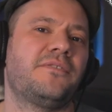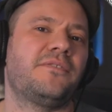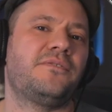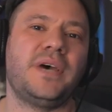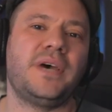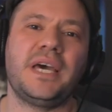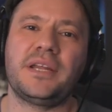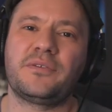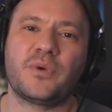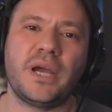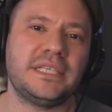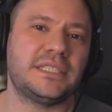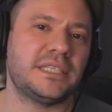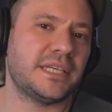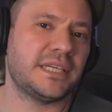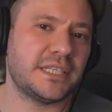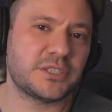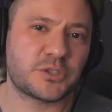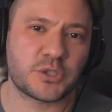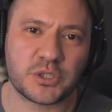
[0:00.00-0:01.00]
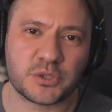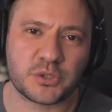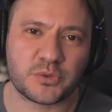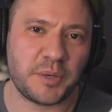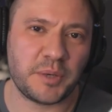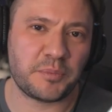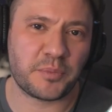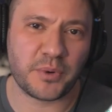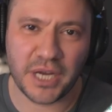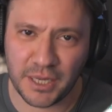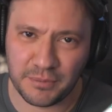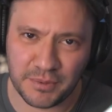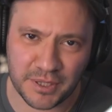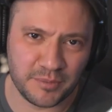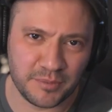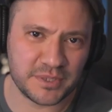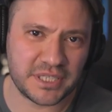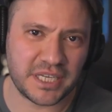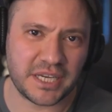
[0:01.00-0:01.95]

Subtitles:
Fed raising interest rate problems.